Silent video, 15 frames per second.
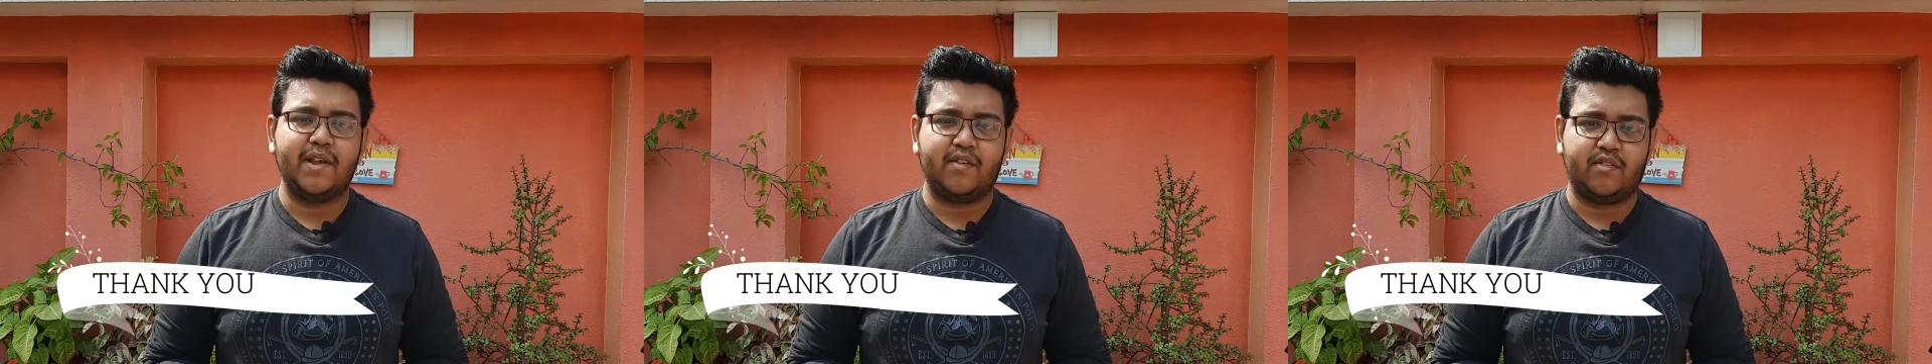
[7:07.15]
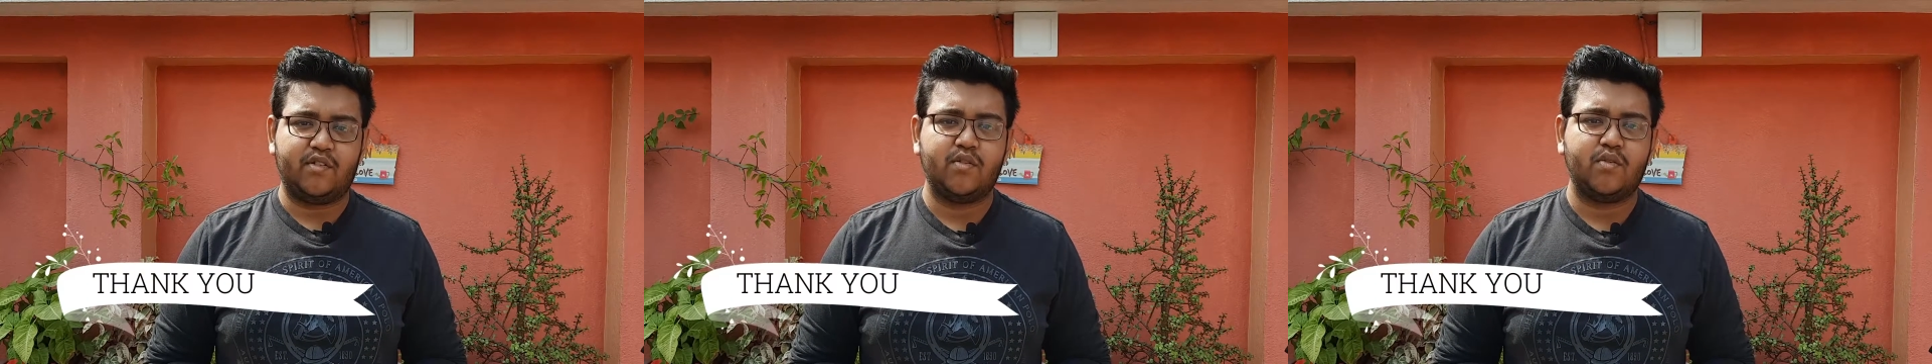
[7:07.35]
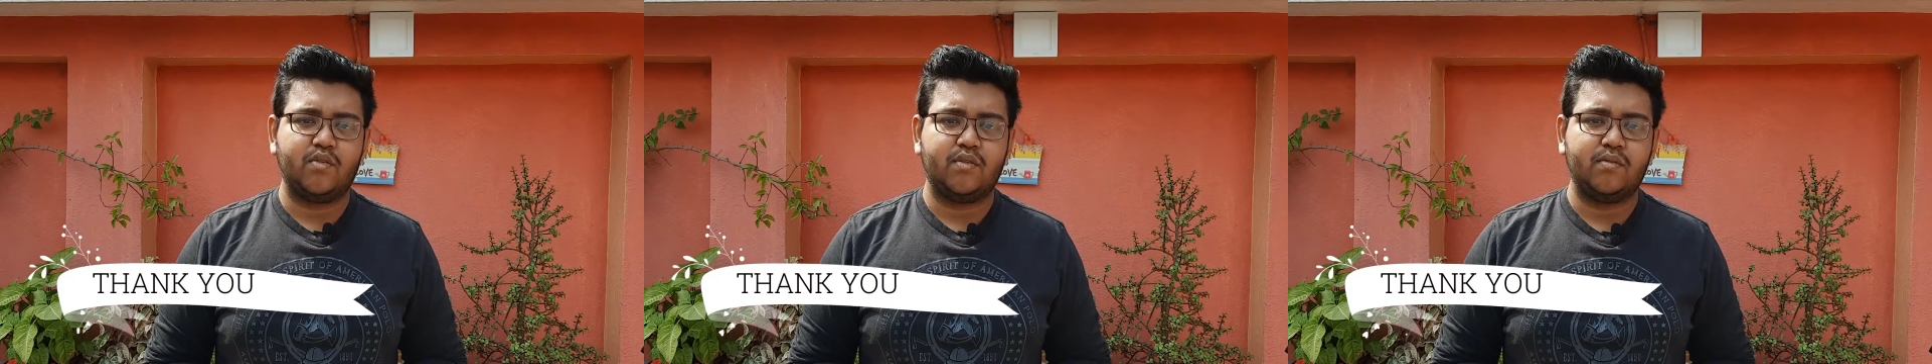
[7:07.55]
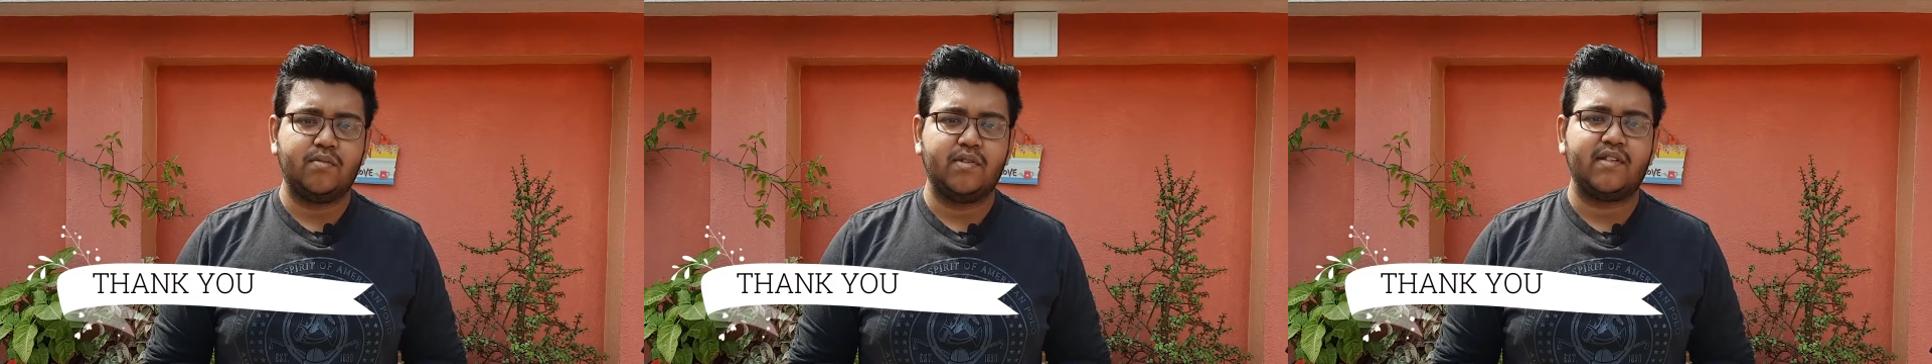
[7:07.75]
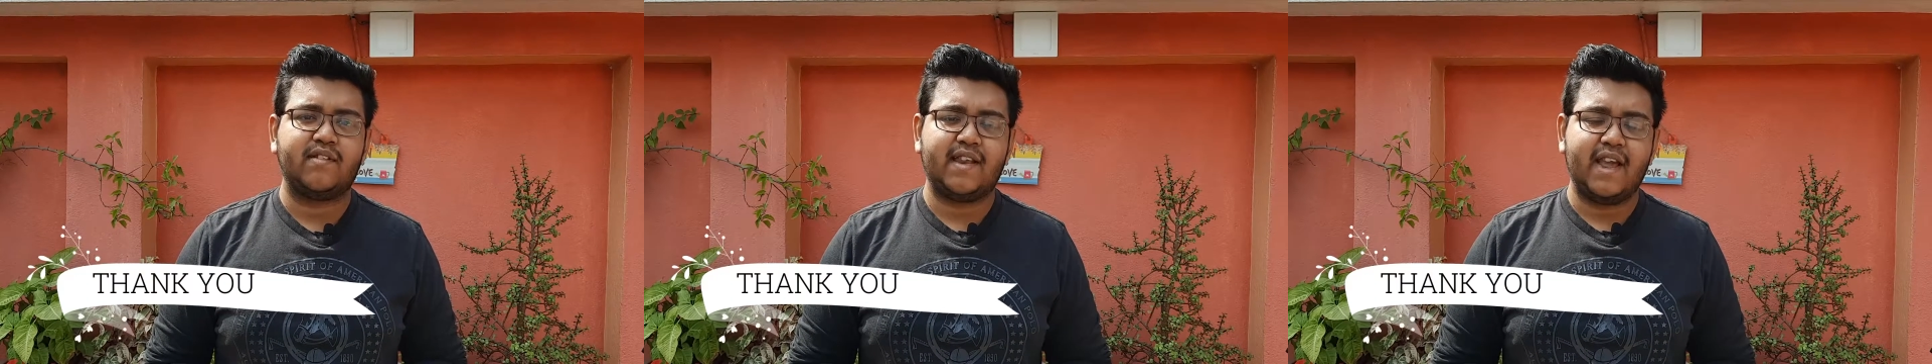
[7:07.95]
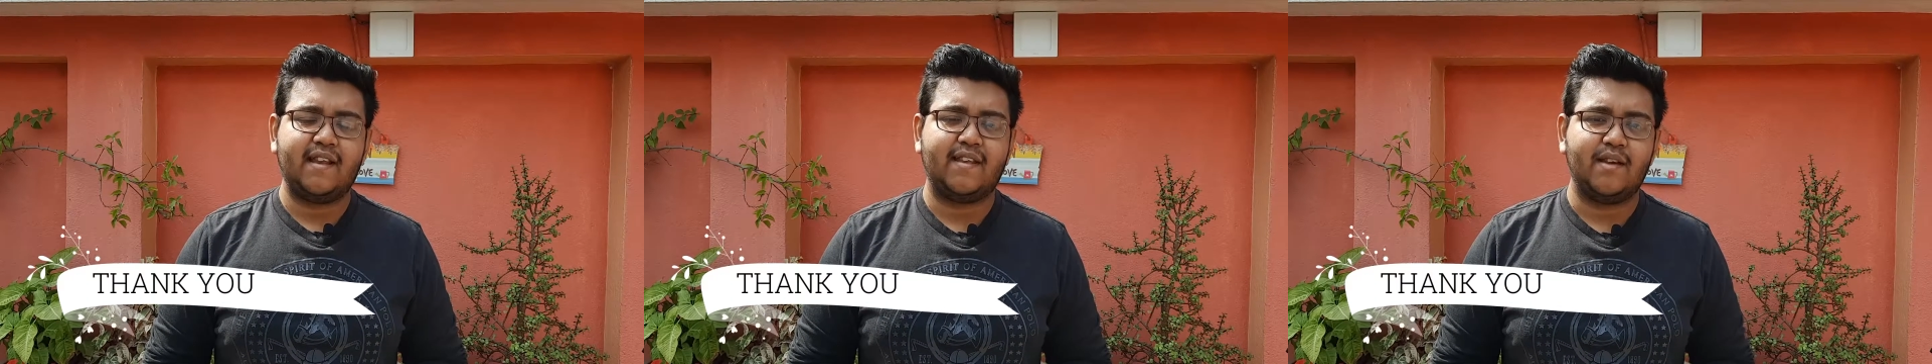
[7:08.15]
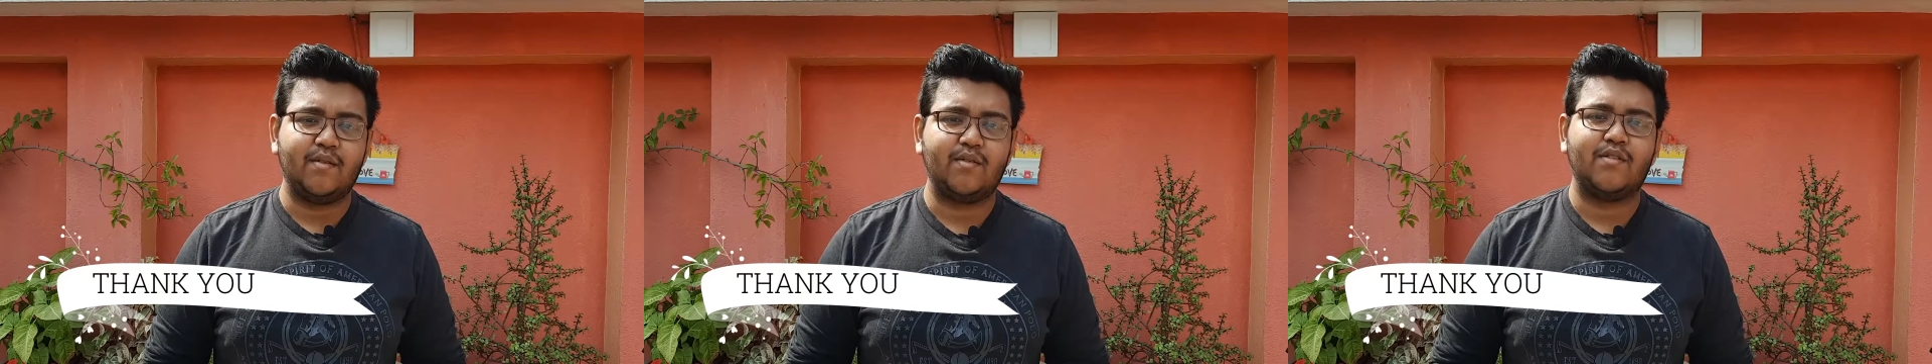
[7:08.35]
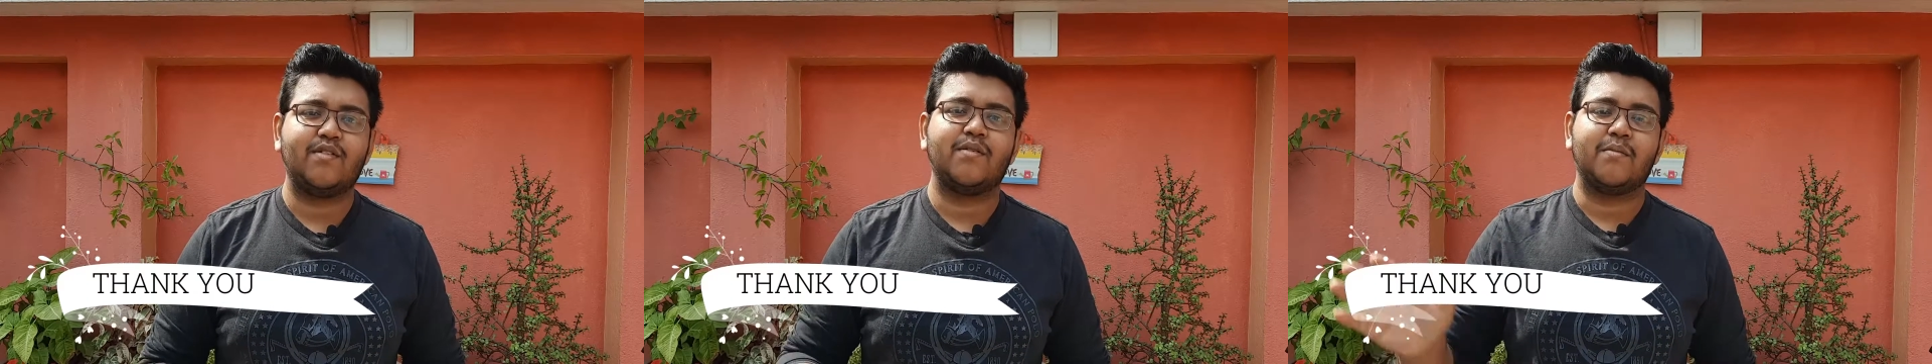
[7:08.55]
soon. Stay
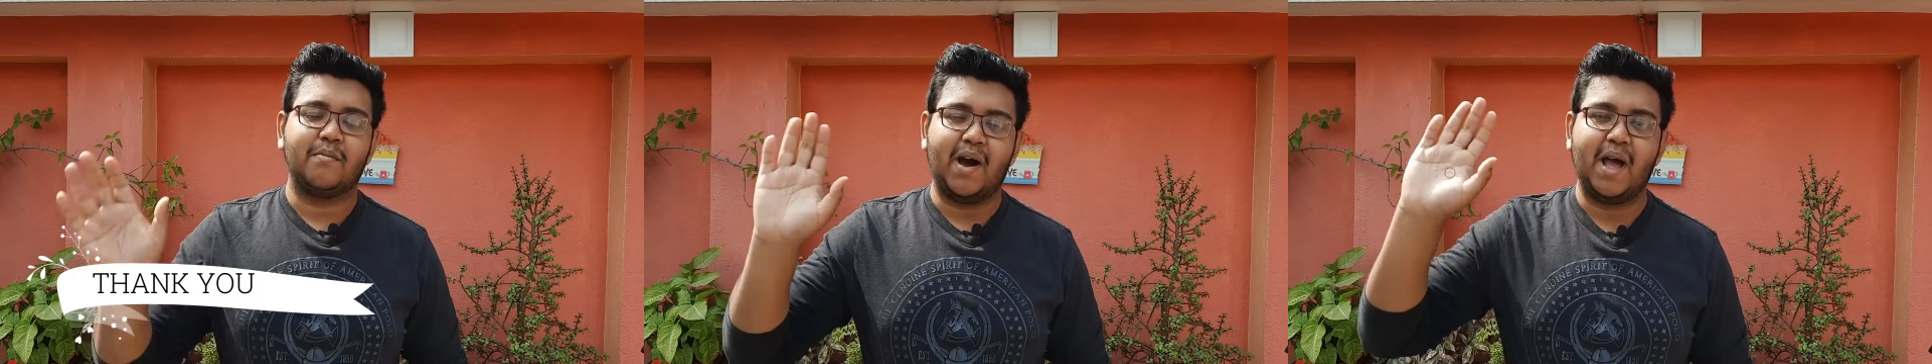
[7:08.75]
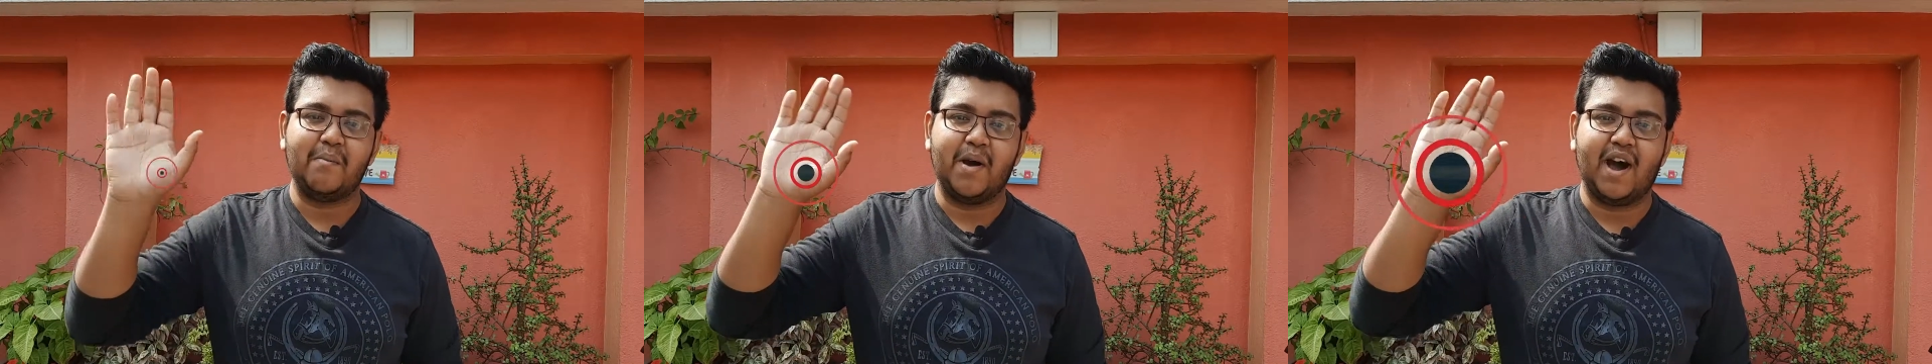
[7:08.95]
tuned. Bye.